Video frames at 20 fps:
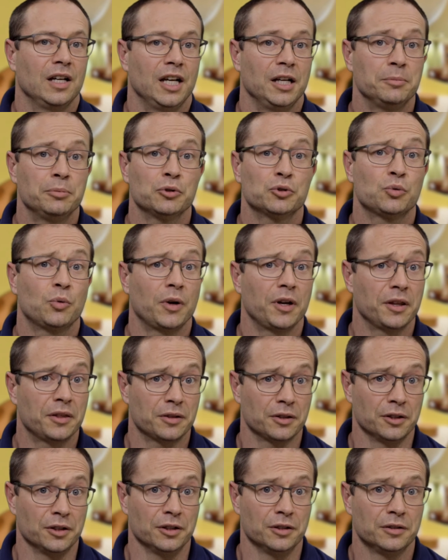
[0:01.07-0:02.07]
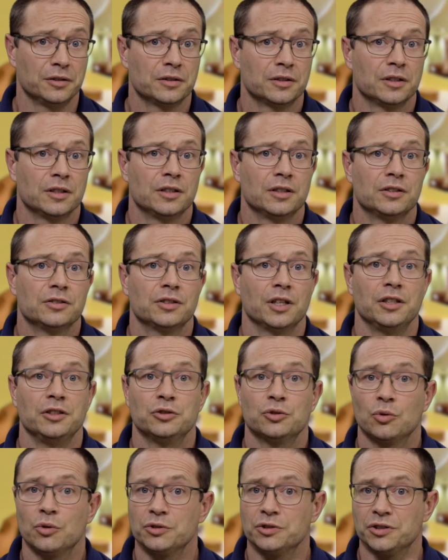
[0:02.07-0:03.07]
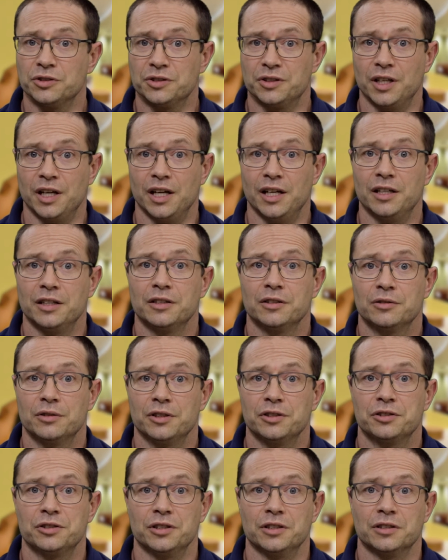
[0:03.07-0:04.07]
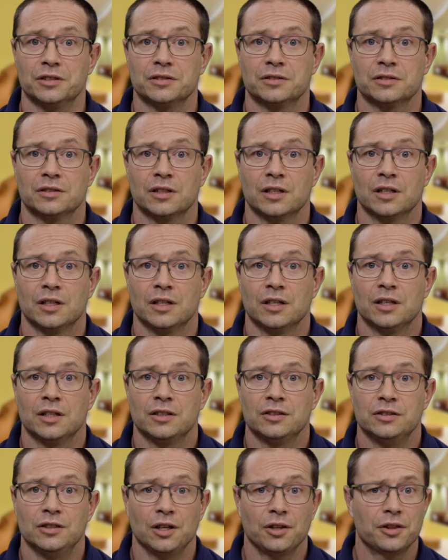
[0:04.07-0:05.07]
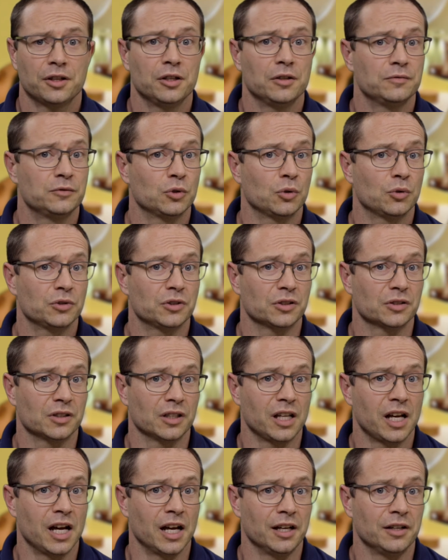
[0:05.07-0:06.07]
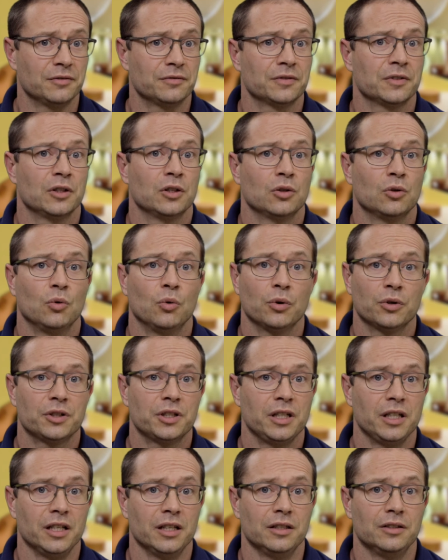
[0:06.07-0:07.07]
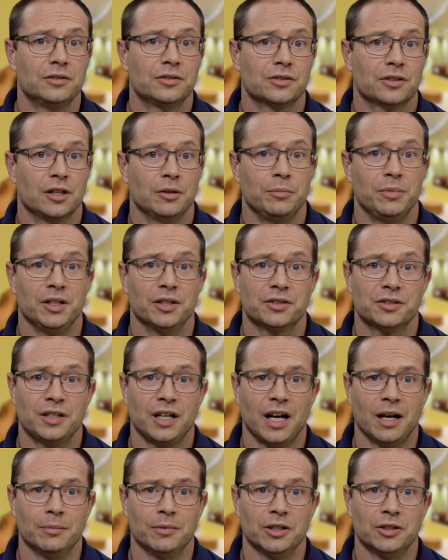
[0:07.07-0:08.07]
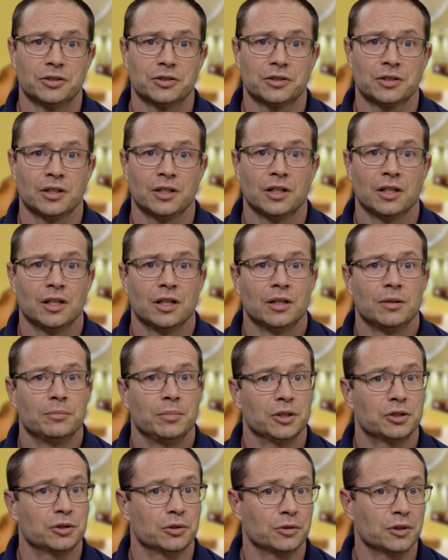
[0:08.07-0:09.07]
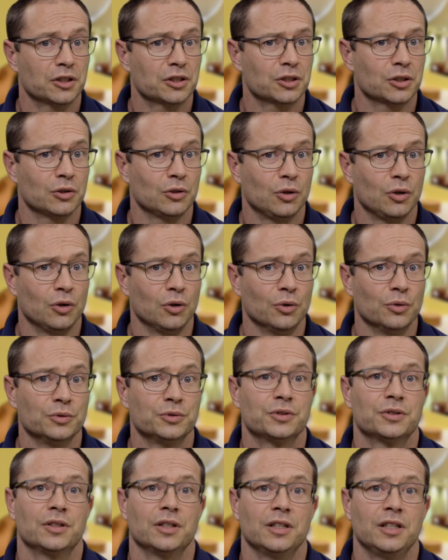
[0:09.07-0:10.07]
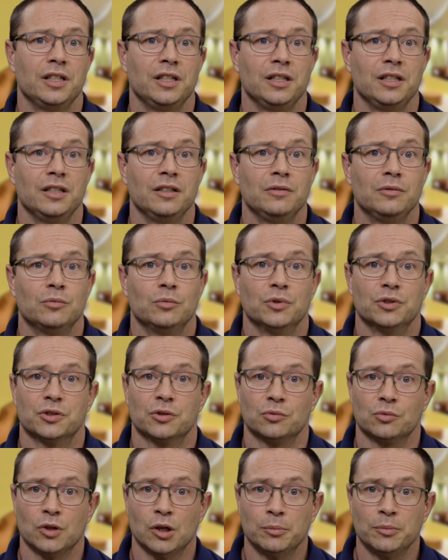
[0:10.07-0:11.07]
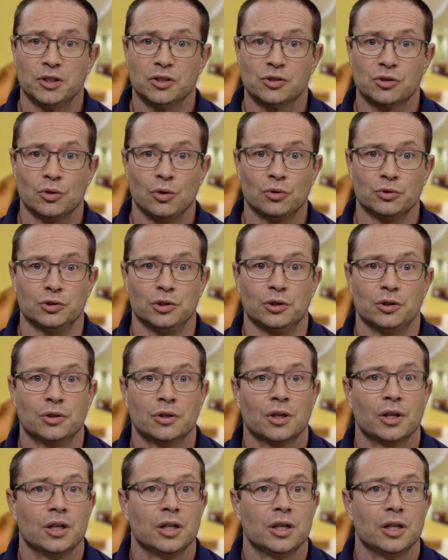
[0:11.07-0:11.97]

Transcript: April 23rd, St. George's Day, Christian. Nothing of George's life or deeds can be established, but tradition holds that he was a Roman soldier